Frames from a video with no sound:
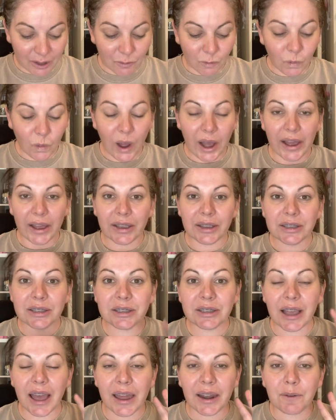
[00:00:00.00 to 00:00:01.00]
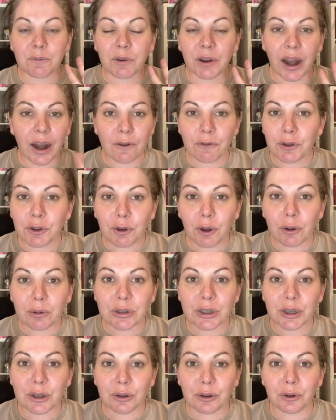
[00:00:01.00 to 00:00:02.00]
was, and whenever you go
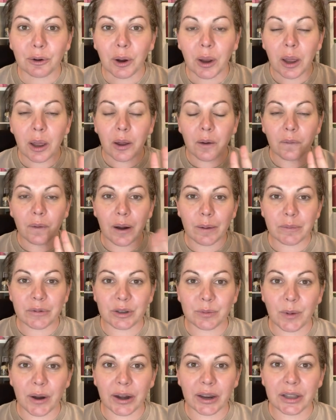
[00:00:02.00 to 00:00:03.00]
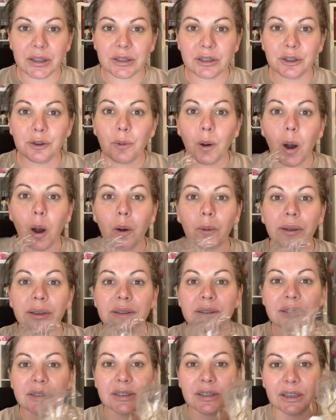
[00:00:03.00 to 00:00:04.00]
to farmers markets, you
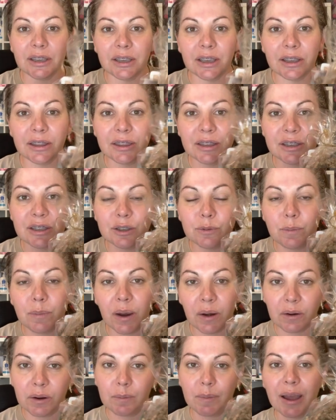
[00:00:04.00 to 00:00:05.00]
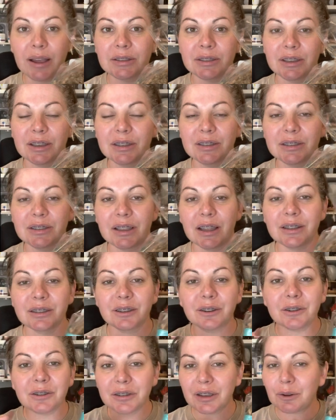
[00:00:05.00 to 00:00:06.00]
always see these berry baskets. And
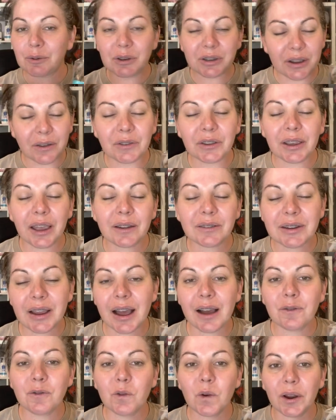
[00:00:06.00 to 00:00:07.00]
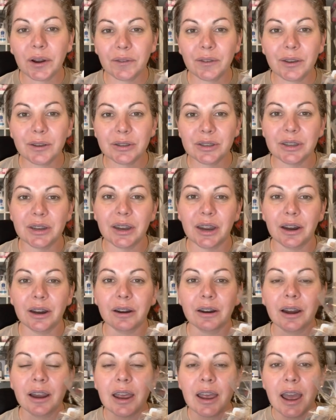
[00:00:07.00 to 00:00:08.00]
so I was like, we definitely have to have one of those in
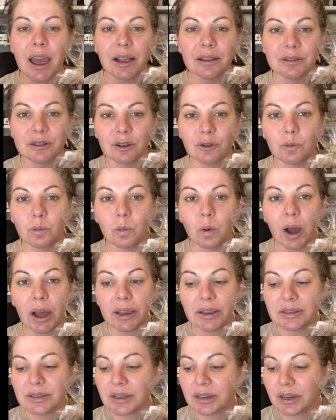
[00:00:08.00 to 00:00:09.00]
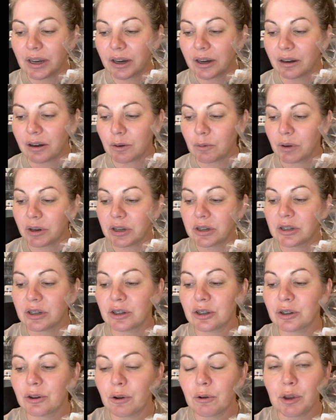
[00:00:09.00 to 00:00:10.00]
here. And so what is in here? I wanted to
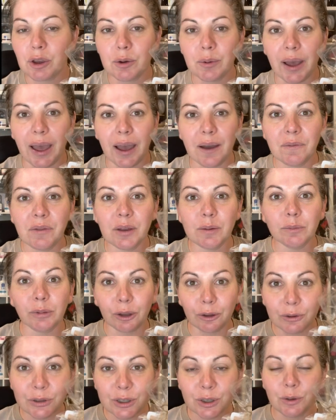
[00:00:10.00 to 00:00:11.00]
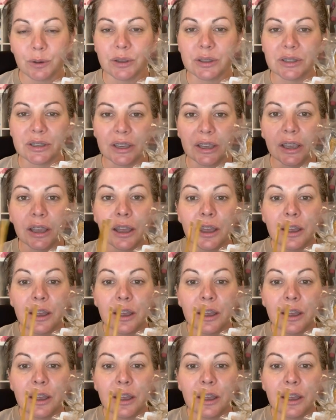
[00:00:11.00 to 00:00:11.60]
show you, I have them loose so you can see.